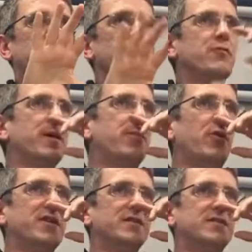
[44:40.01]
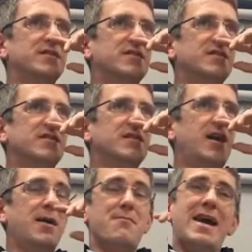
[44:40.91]
prove my point.
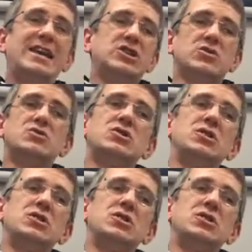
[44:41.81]
I may choose